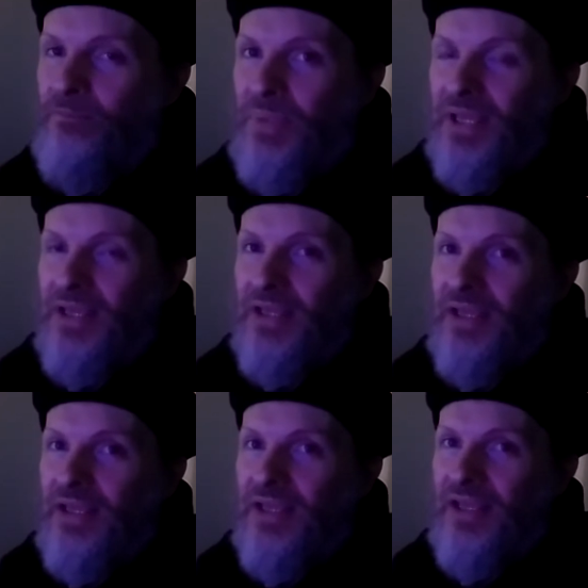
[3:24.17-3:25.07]

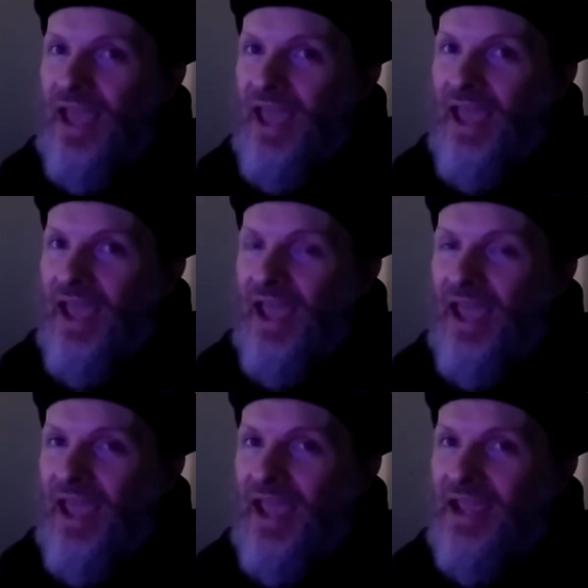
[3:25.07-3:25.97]
B
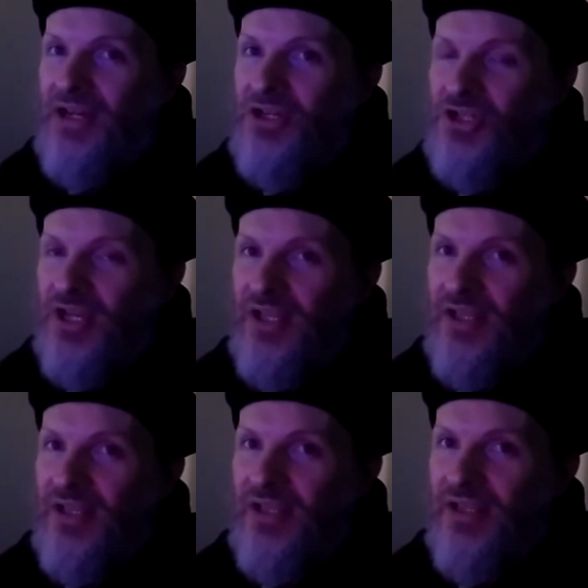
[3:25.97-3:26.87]
A
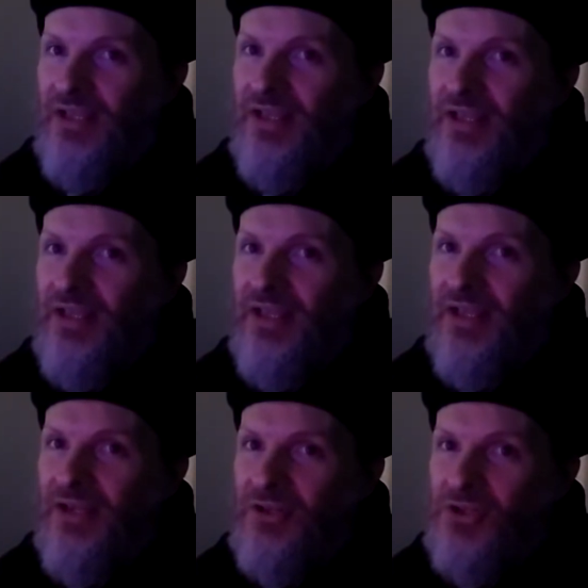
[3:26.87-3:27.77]

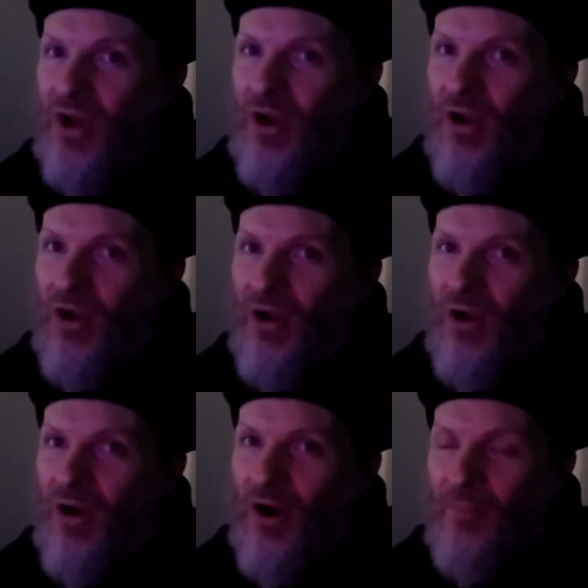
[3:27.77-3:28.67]
G
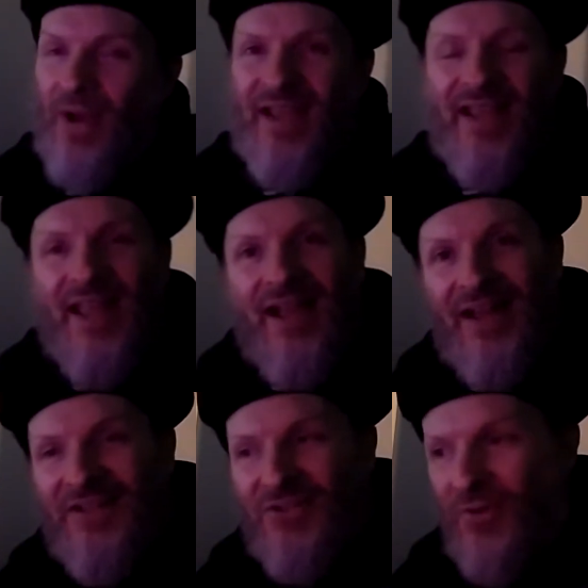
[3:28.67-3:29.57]
sharp. I,
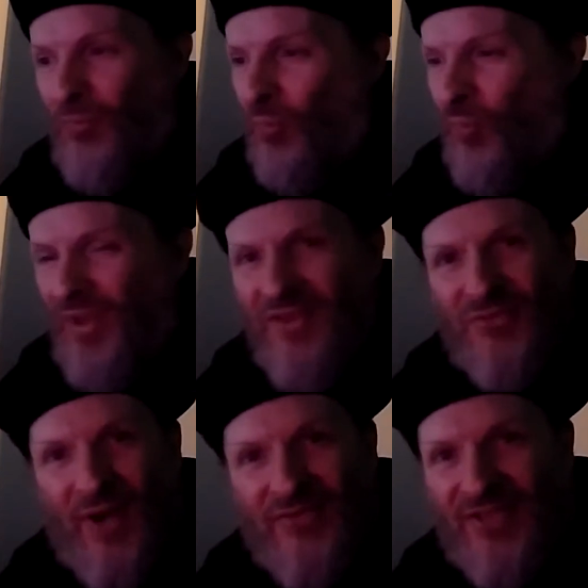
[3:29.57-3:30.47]
I, one of the
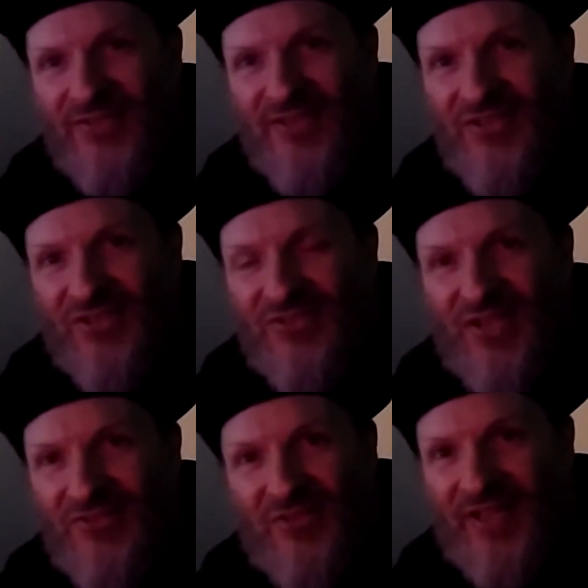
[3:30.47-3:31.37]
tracks I did just
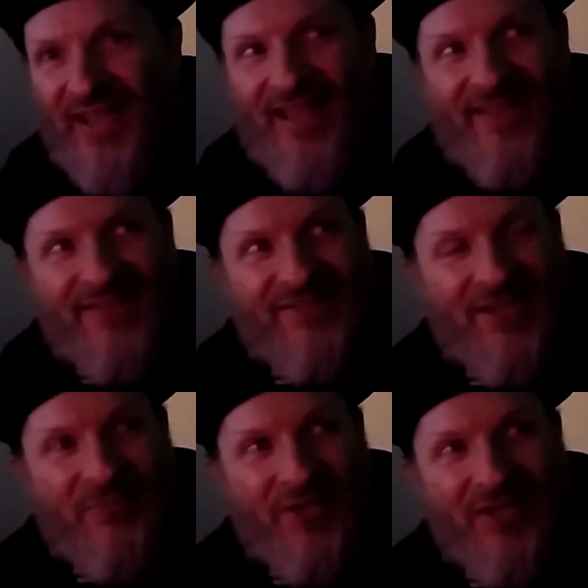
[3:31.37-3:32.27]
yesterday had that
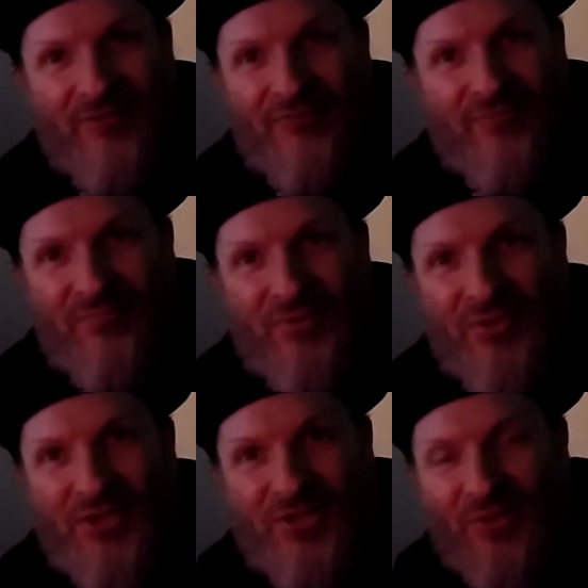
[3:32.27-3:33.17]
same kind of
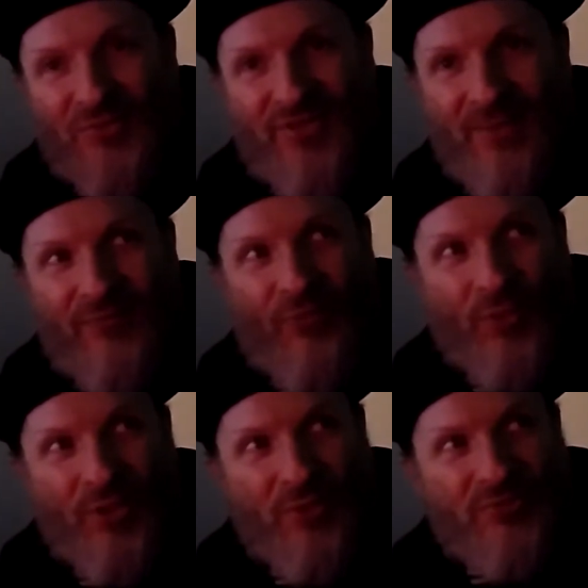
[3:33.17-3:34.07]
progression, those same
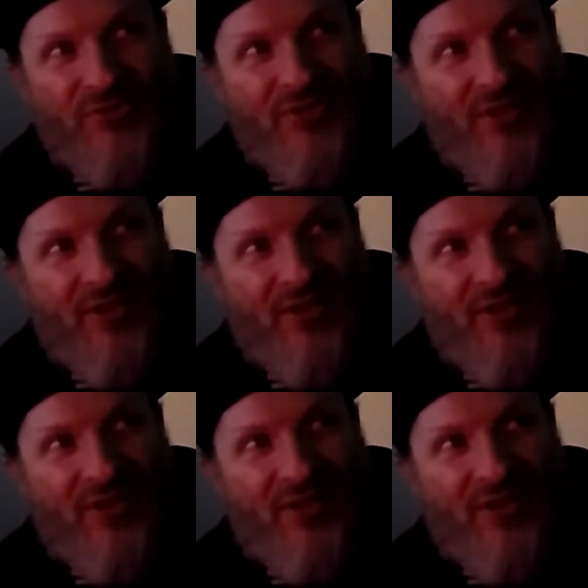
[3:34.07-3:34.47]
four notes.